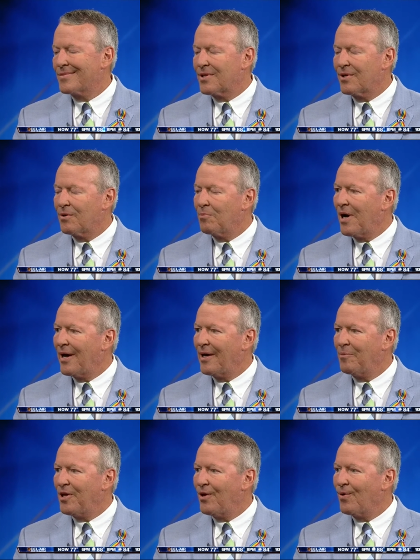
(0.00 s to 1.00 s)
go to
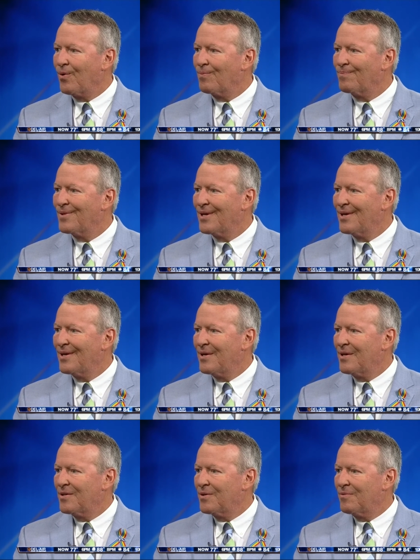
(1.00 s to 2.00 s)
Miami or
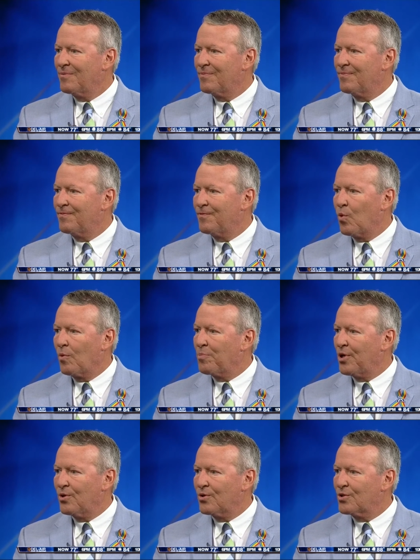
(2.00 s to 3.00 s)
Fort
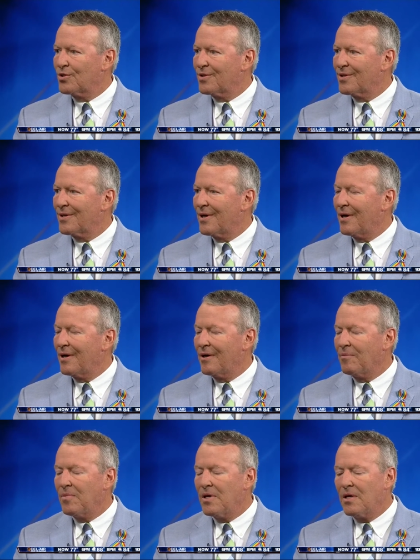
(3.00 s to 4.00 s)
Pierce. Yeah.
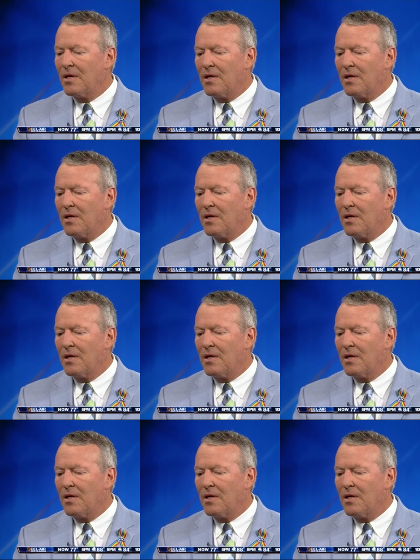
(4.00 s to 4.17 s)
Um,